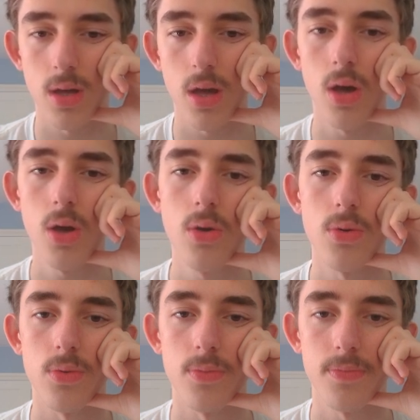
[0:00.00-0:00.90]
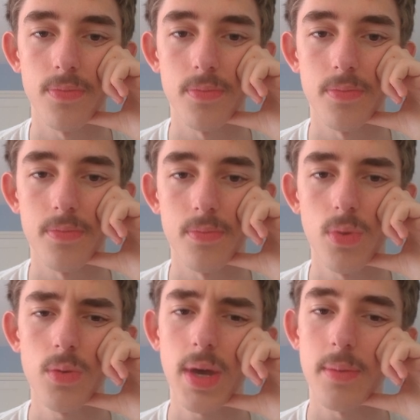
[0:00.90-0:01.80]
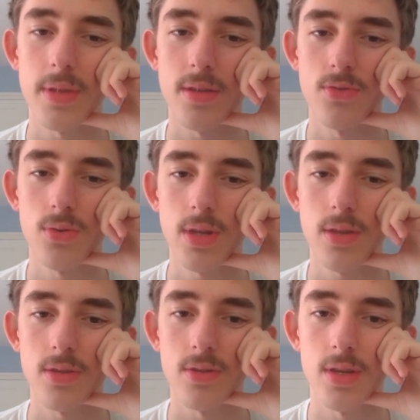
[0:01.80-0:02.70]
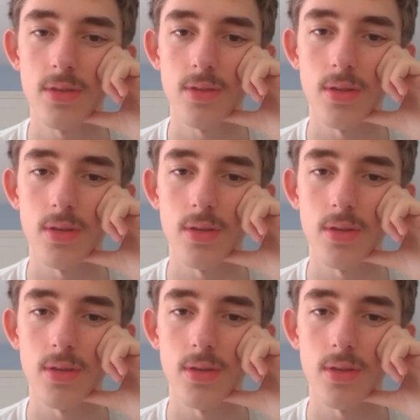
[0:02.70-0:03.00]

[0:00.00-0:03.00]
Oh. Well, wait, but surely there's this.